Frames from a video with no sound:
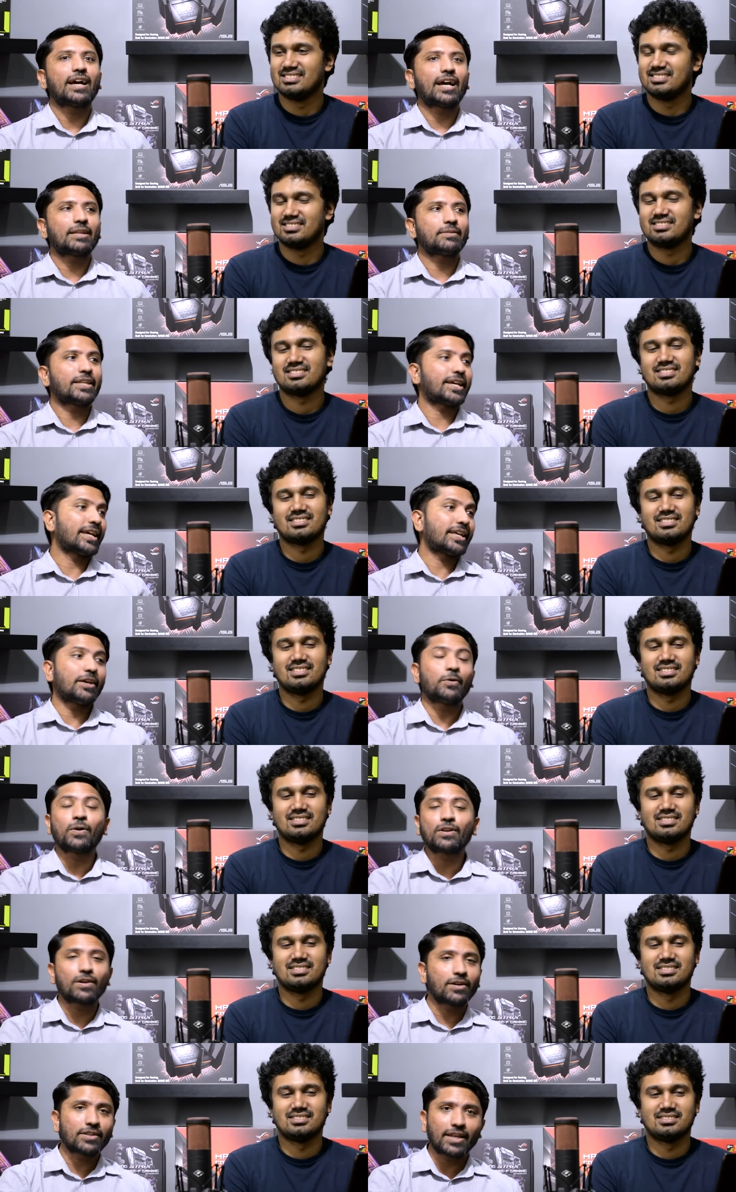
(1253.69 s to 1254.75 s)
Speaker 1: and they can
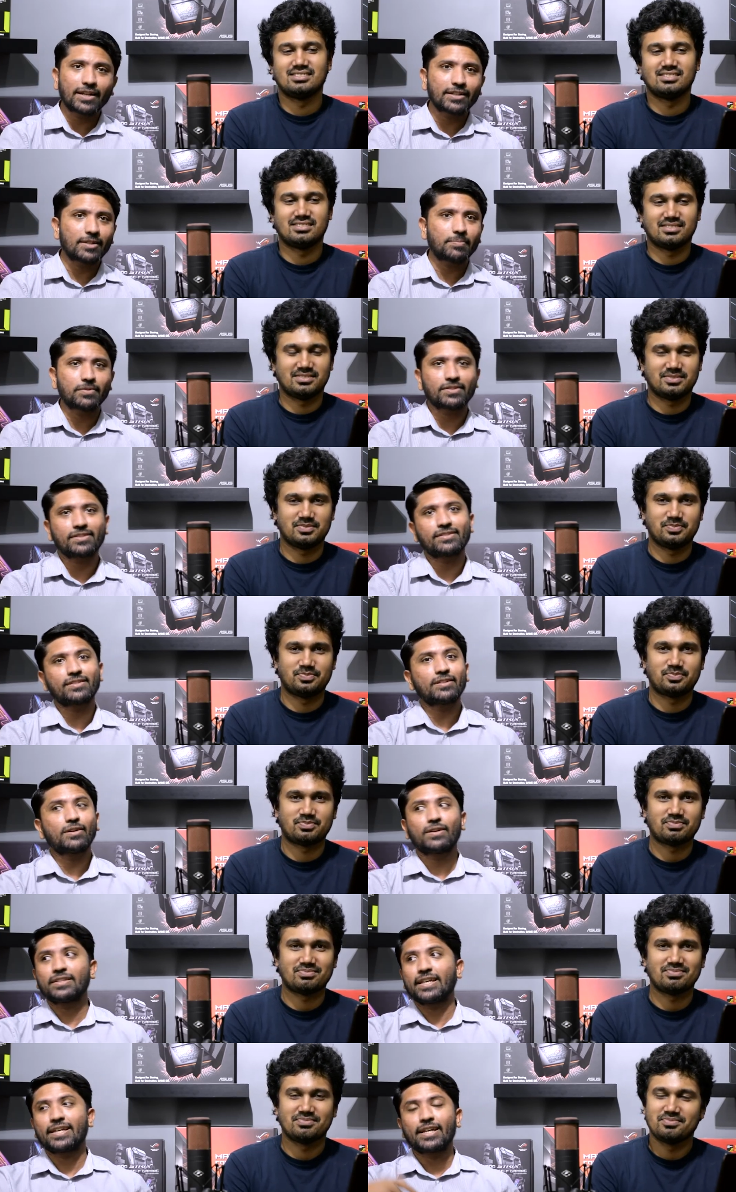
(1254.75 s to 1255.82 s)
hold on to the Intel
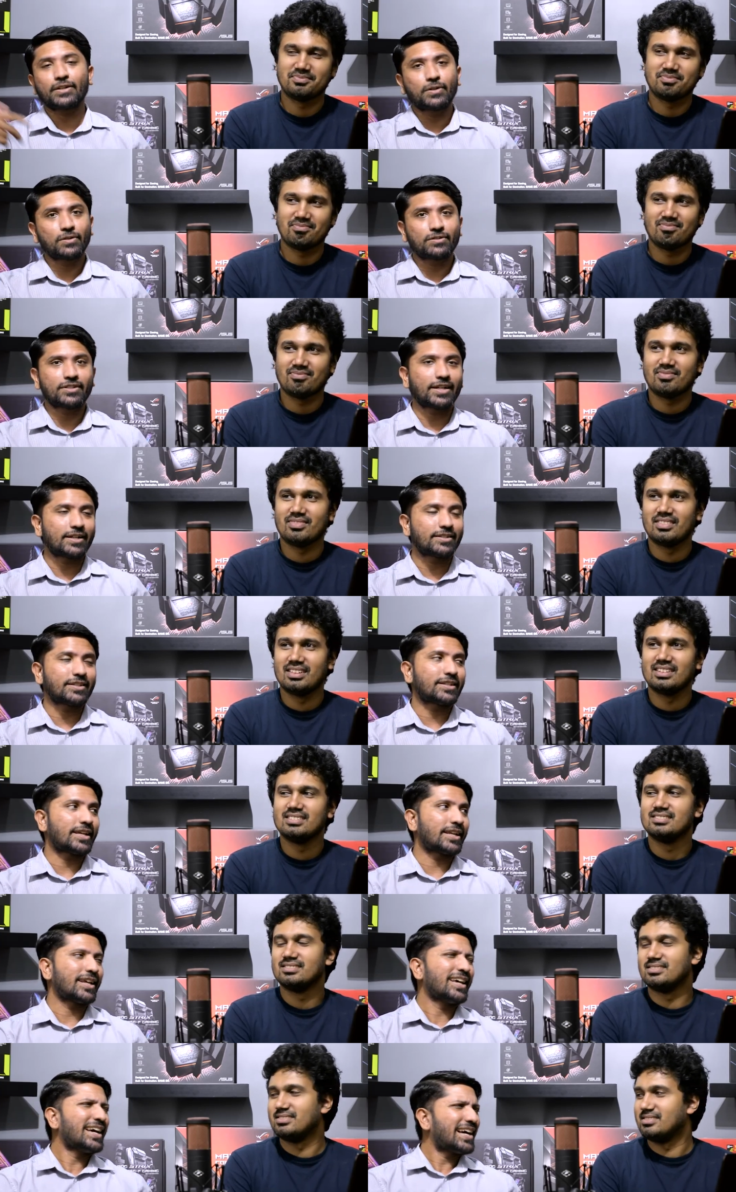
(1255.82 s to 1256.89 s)
processor or they can go trade
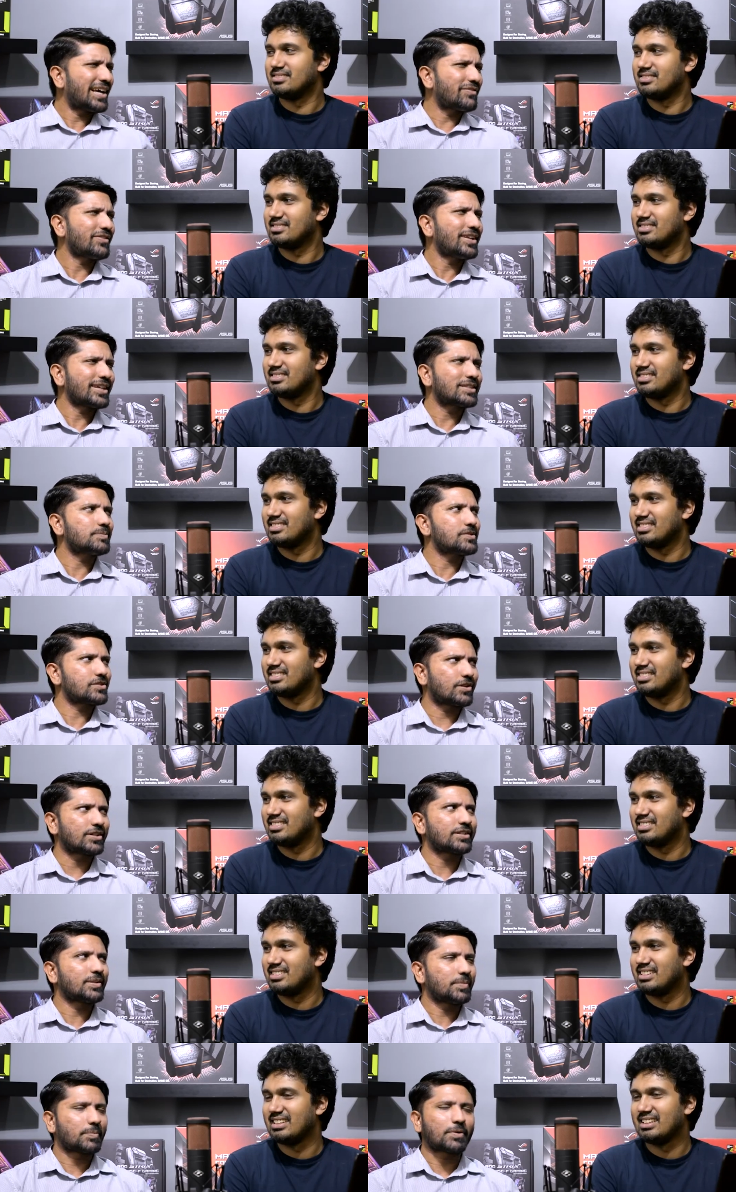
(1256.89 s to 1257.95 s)
in. And I feel like the
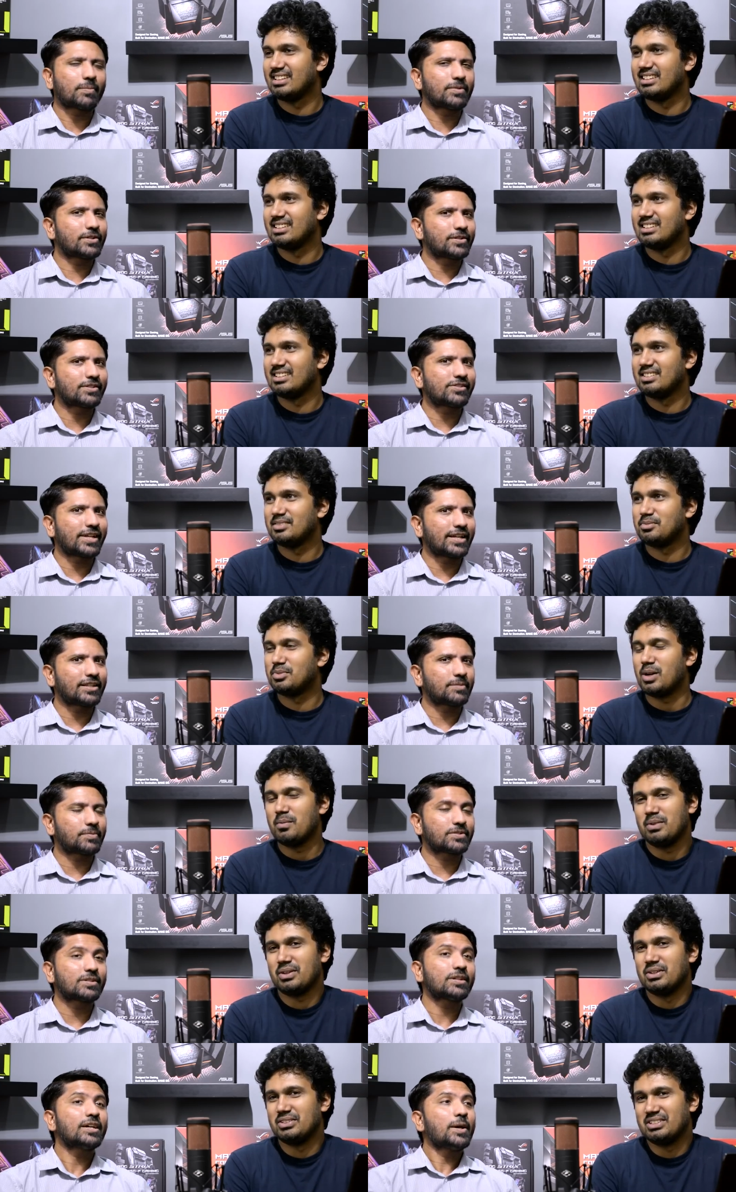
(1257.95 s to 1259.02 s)
majority of them are probably going to trade in
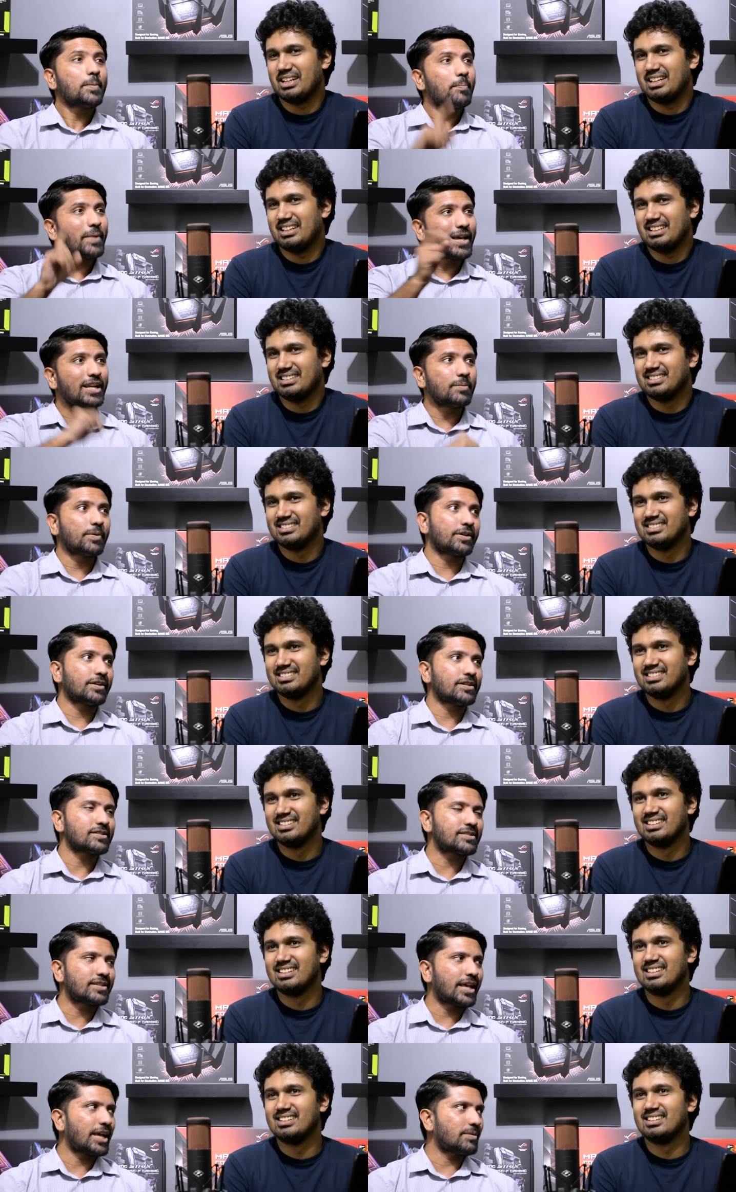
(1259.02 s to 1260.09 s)
probably the processor, mainly
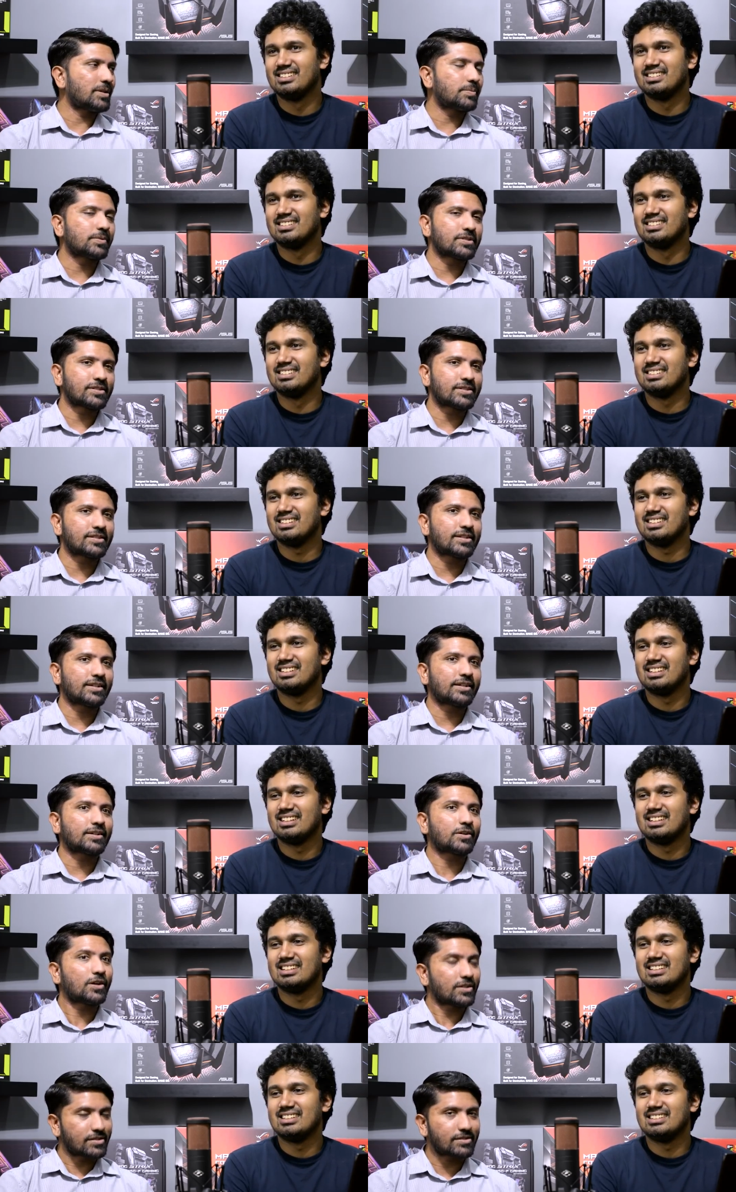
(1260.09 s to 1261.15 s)
because the AMD
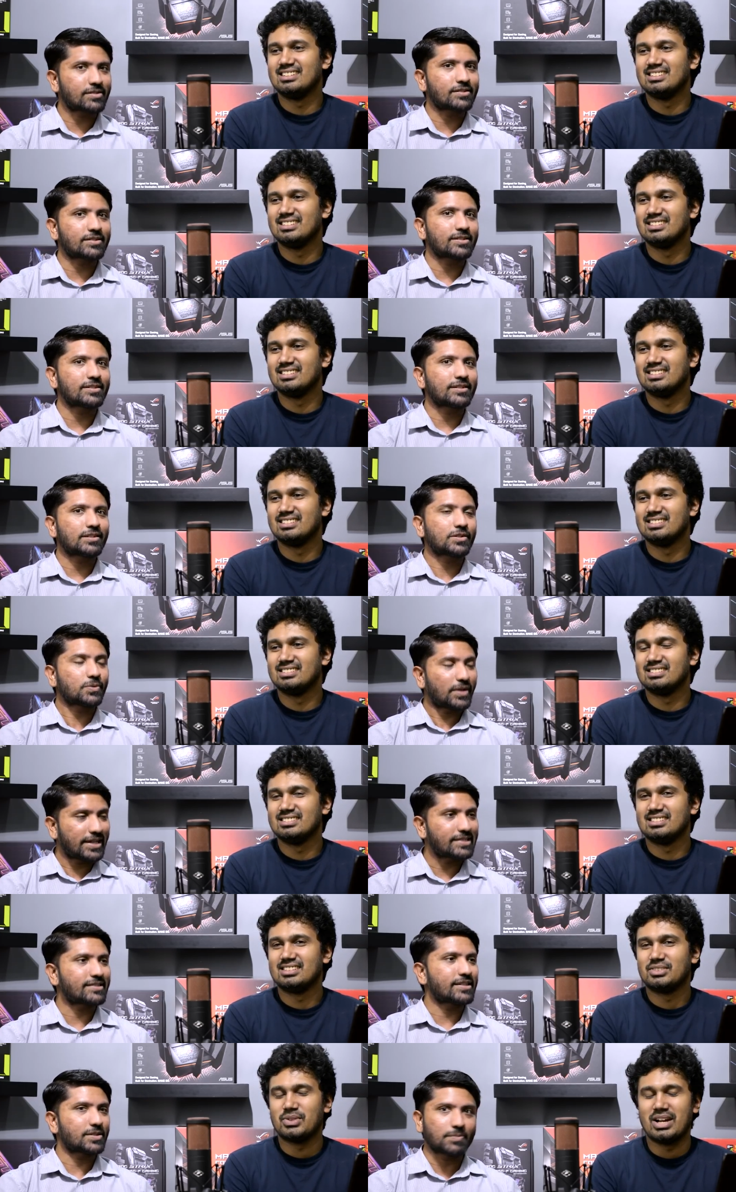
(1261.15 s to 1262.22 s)
processor costs
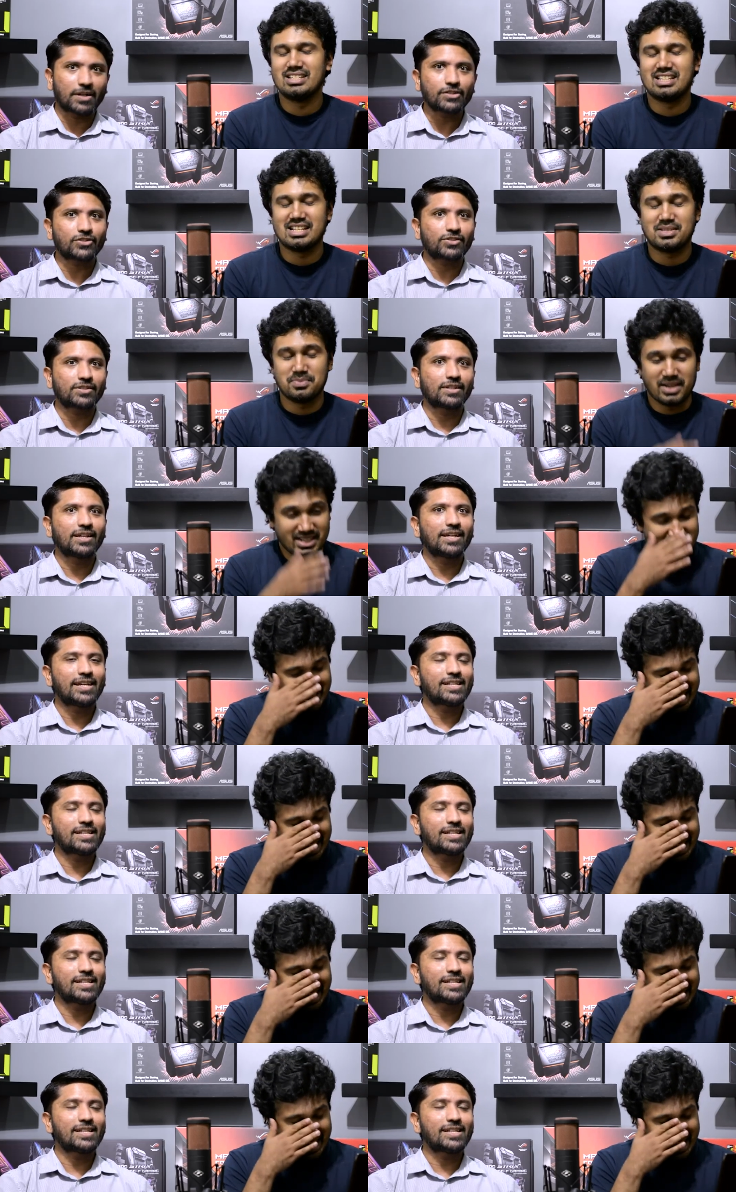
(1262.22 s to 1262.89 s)
twice as twice much. As much.